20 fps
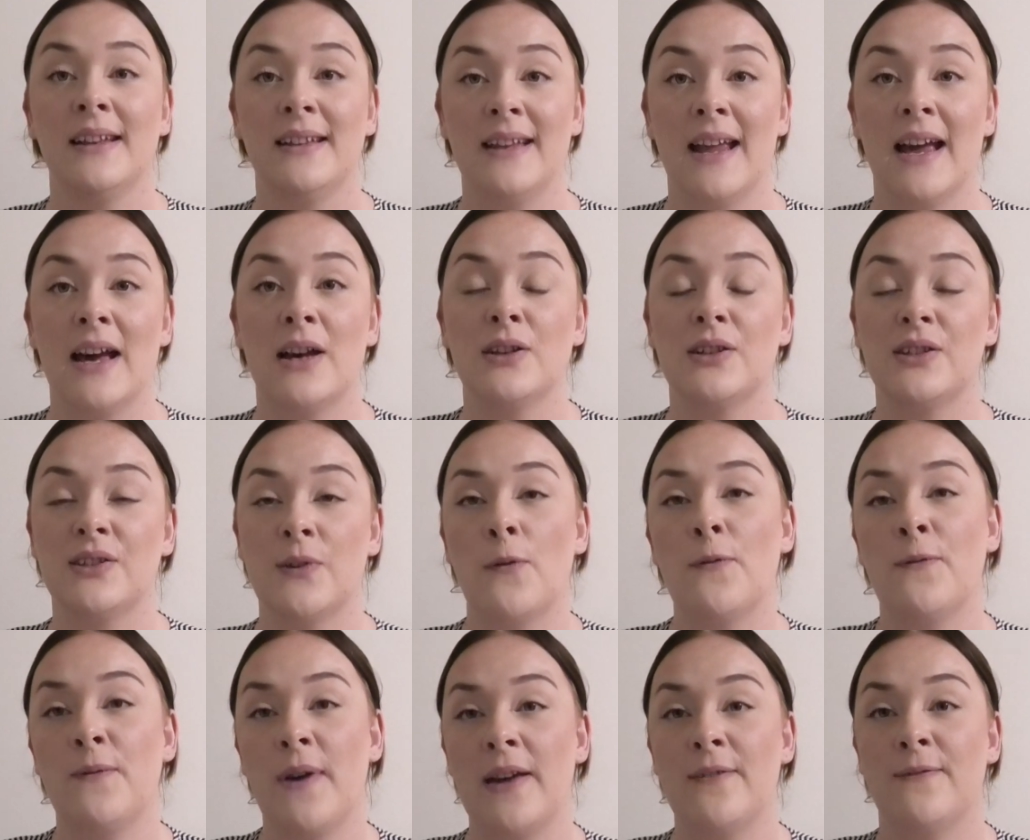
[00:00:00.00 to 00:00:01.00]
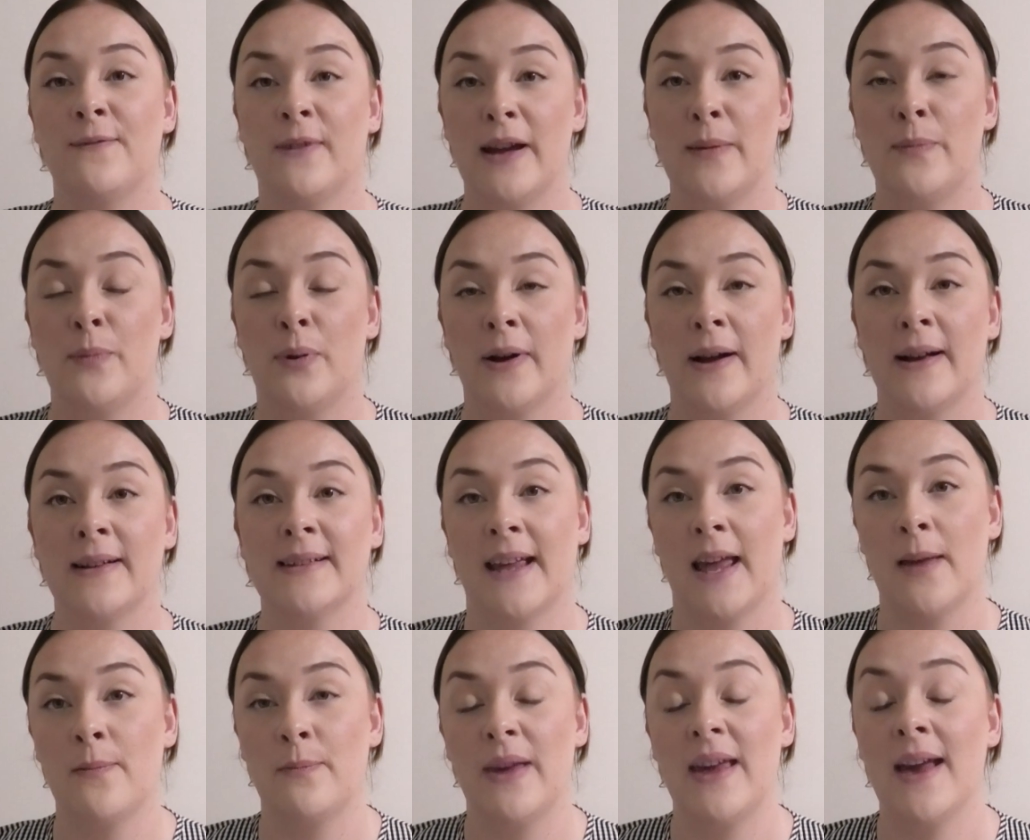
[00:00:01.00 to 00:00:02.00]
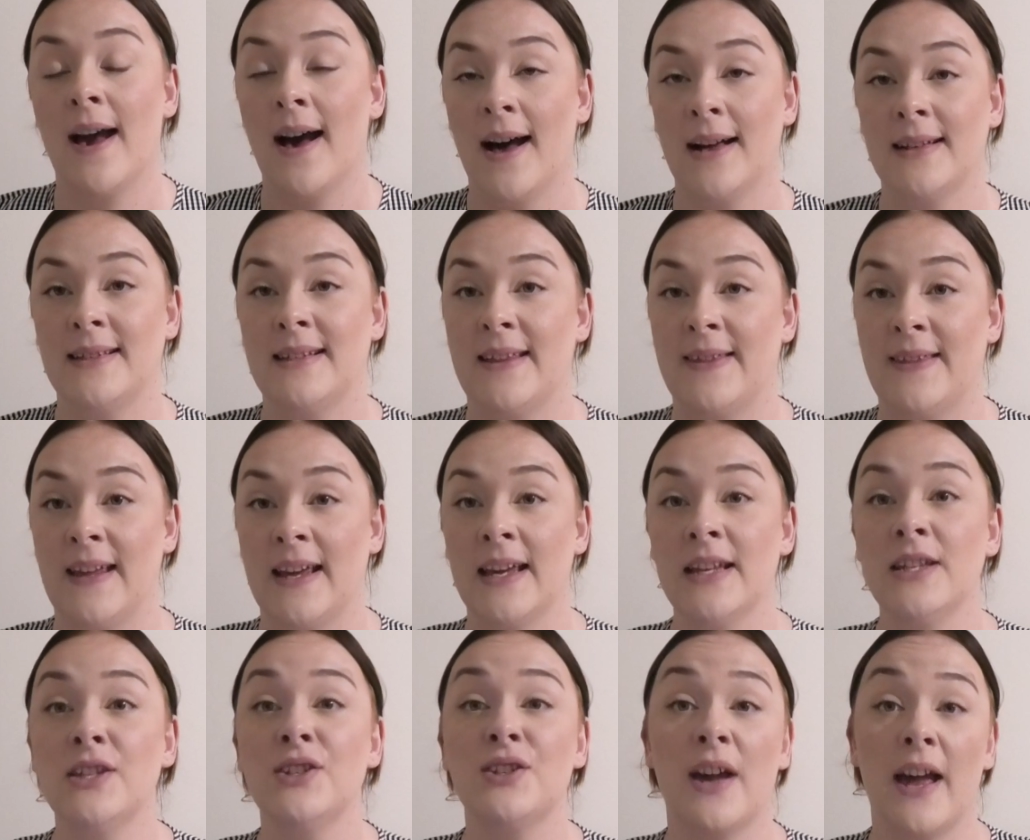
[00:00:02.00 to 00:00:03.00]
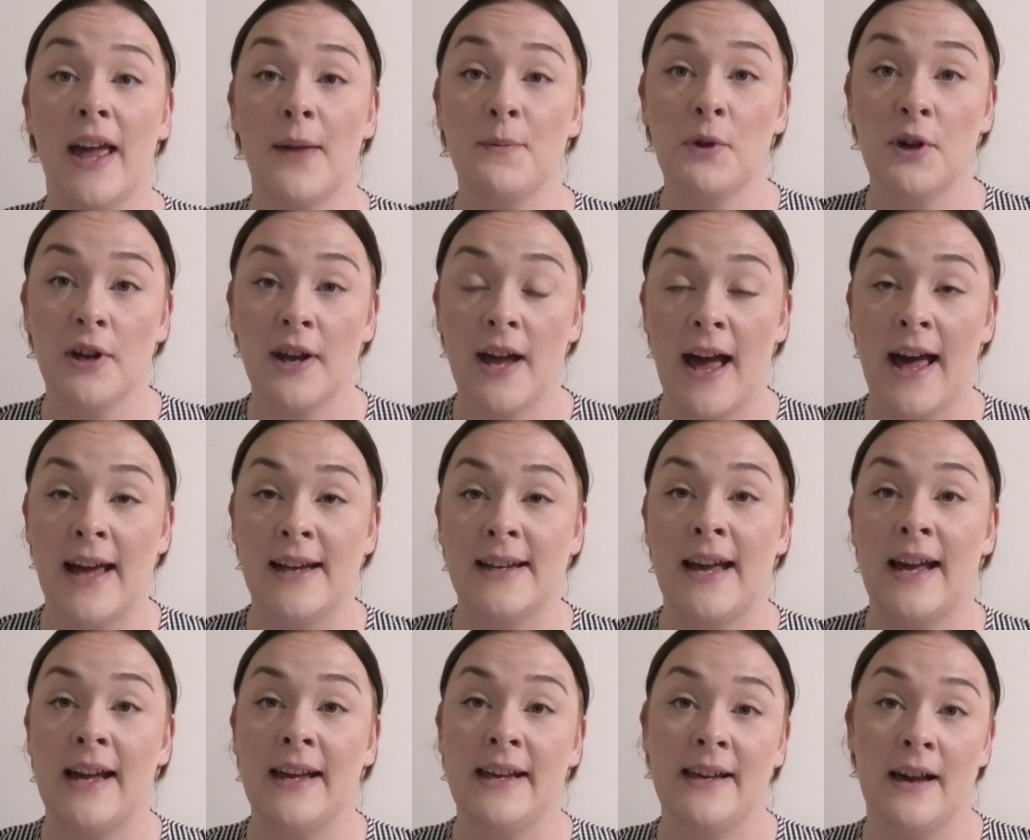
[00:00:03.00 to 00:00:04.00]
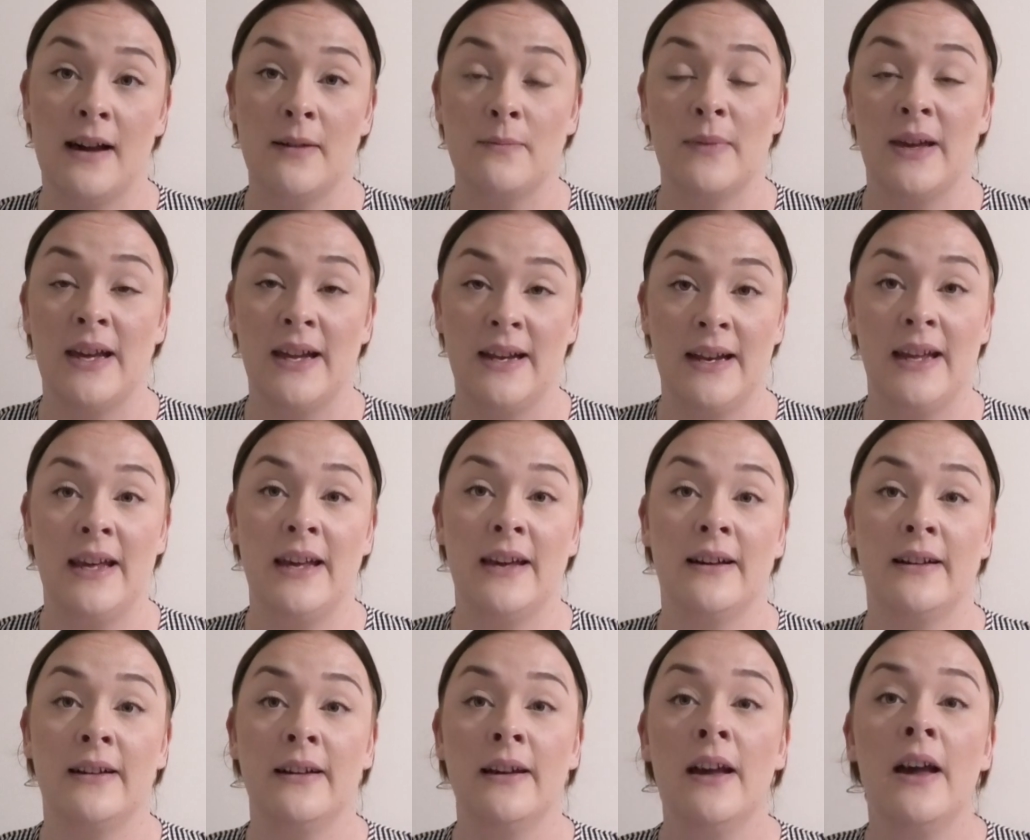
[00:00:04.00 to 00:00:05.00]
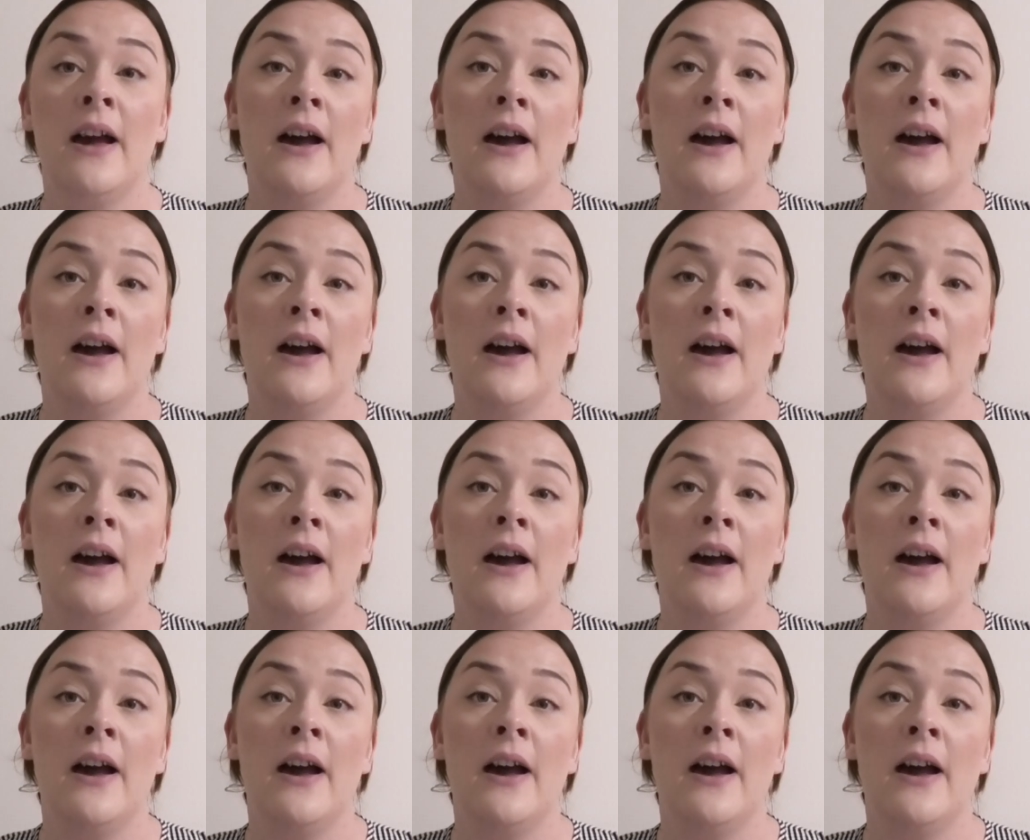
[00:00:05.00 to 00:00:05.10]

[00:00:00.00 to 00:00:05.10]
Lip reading: Now, sulfate-free products can be hard to thicken, so I am going to add a gum in here.